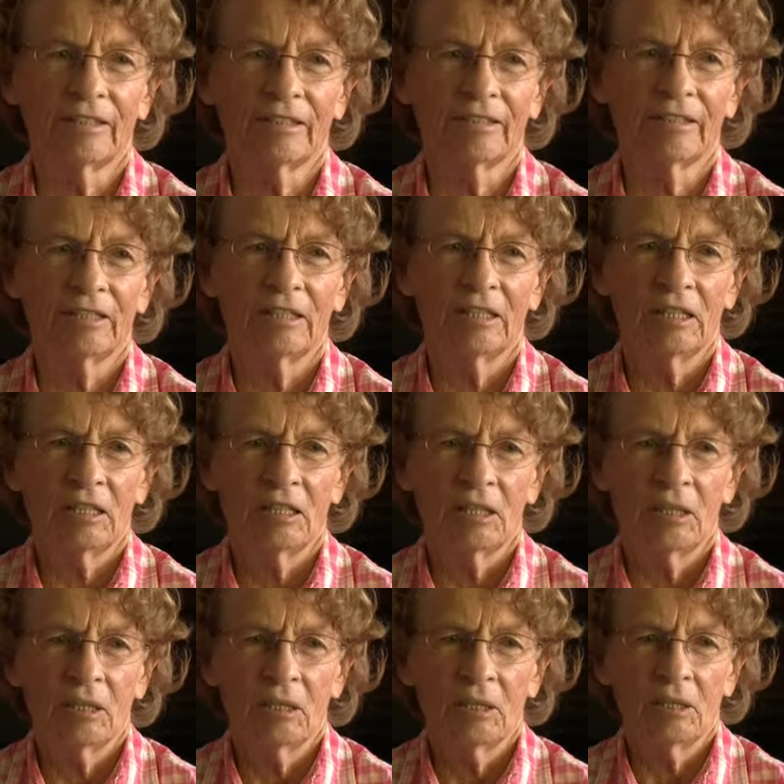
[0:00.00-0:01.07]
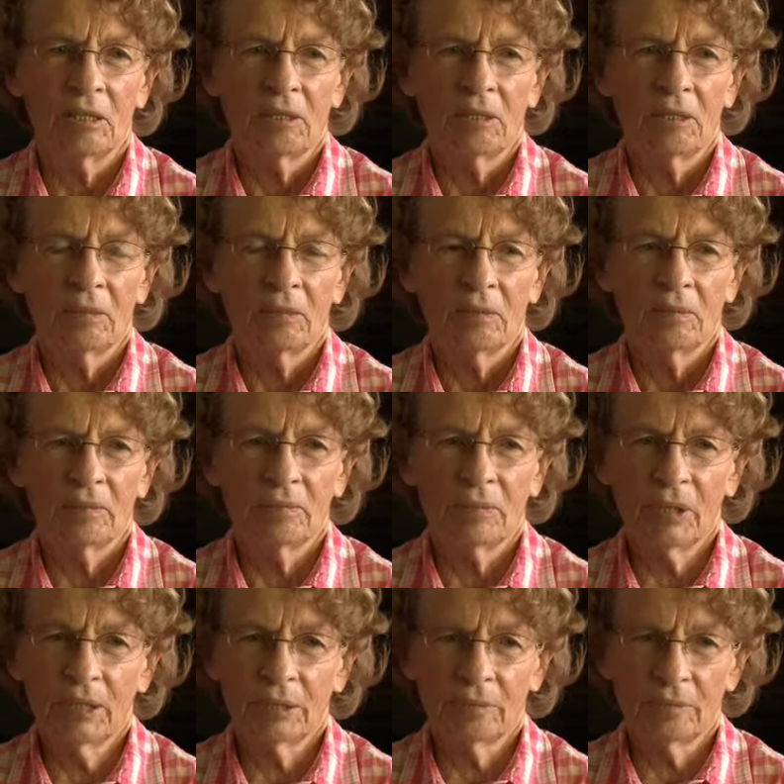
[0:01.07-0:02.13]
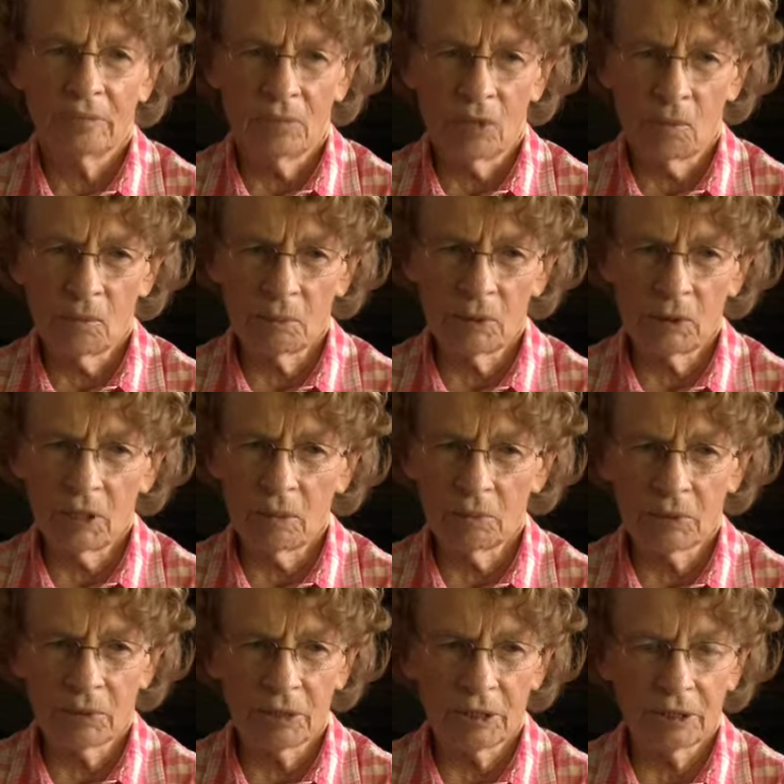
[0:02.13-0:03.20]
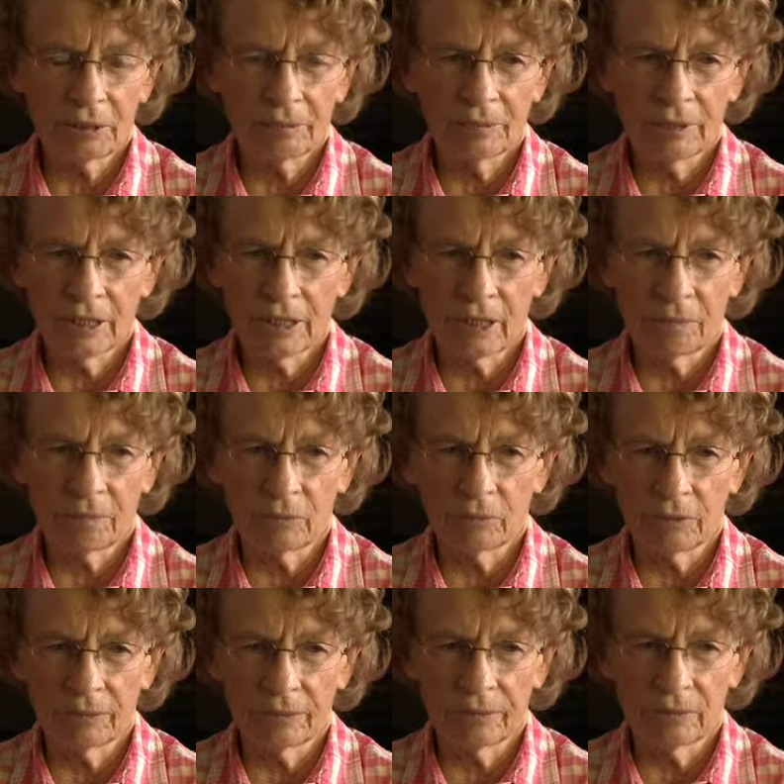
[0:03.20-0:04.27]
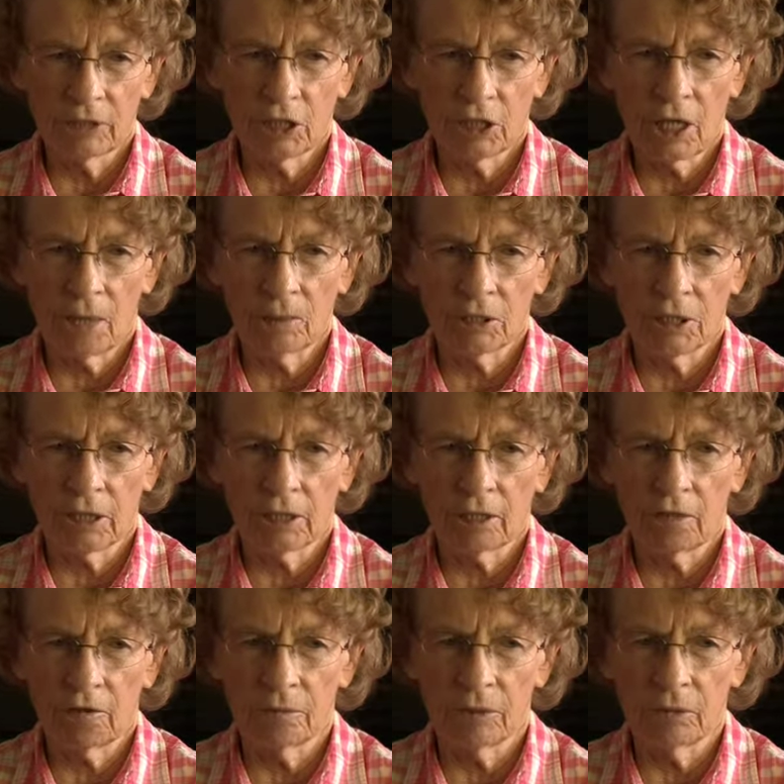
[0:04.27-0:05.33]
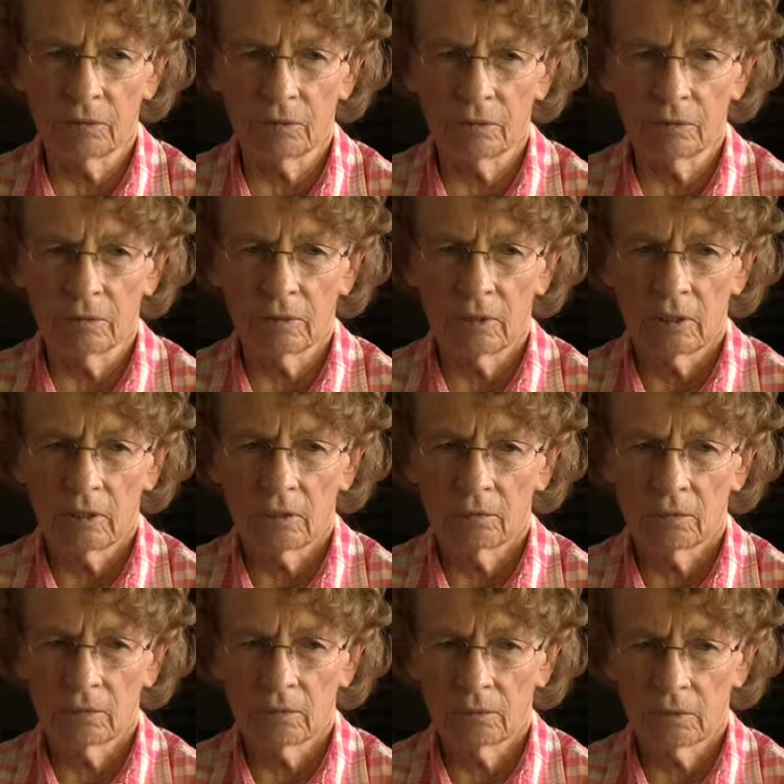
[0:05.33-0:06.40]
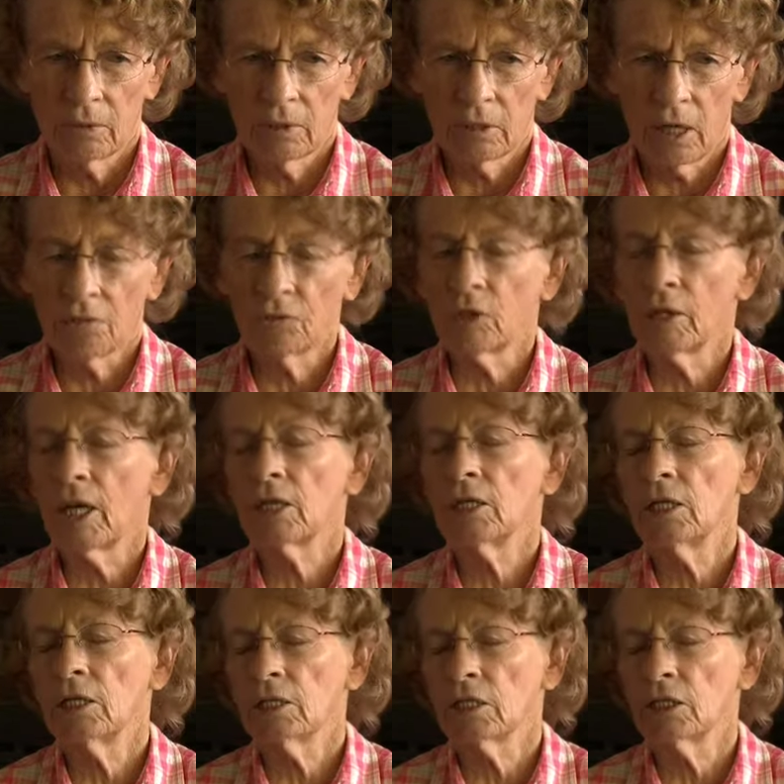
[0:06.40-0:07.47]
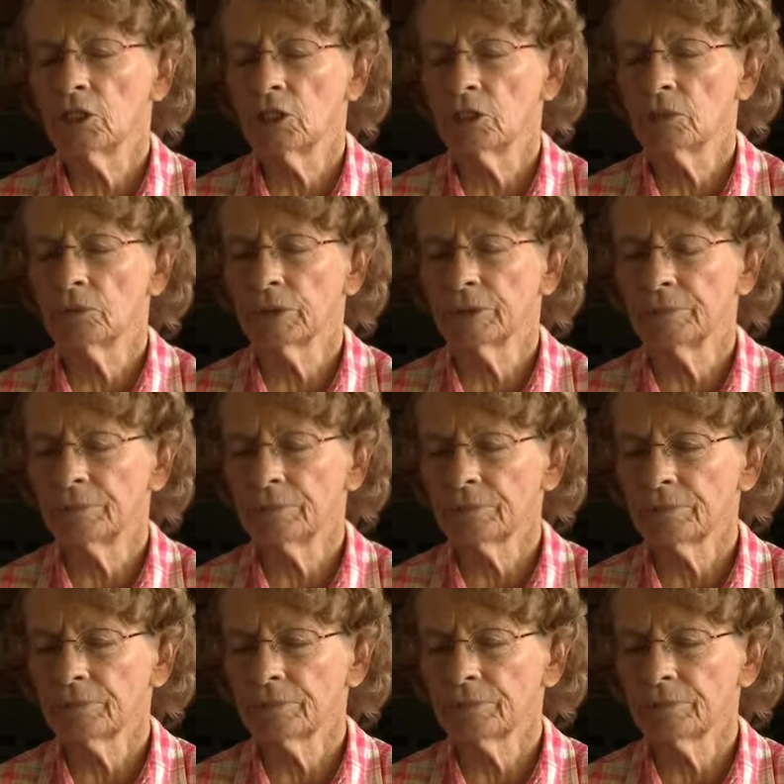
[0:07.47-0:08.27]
And, but Mama put up with it, except she came to take care of me after I had each of the children.